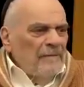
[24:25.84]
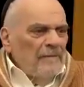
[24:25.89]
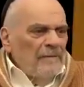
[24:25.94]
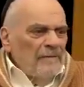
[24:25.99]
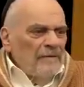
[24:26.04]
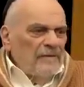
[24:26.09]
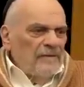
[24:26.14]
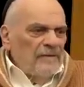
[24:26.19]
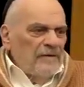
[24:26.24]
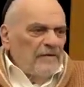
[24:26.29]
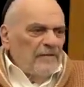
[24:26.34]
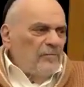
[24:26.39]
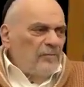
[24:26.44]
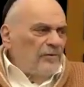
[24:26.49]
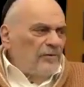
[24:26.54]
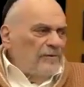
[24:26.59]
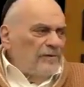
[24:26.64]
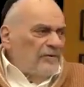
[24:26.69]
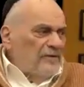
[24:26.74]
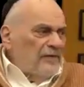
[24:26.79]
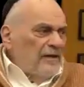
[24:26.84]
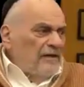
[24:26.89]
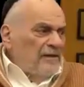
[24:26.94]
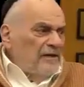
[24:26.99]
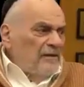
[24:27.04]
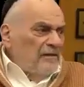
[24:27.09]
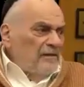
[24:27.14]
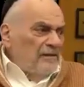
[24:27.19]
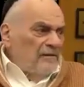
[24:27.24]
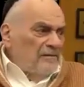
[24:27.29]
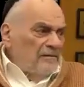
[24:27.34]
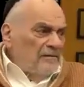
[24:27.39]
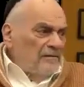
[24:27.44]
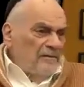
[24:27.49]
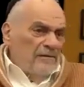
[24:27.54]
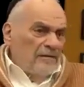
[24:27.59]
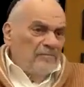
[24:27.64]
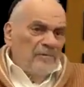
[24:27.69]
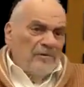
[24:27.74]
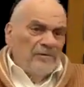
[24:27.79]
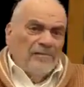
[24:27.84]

Some more subtle, some more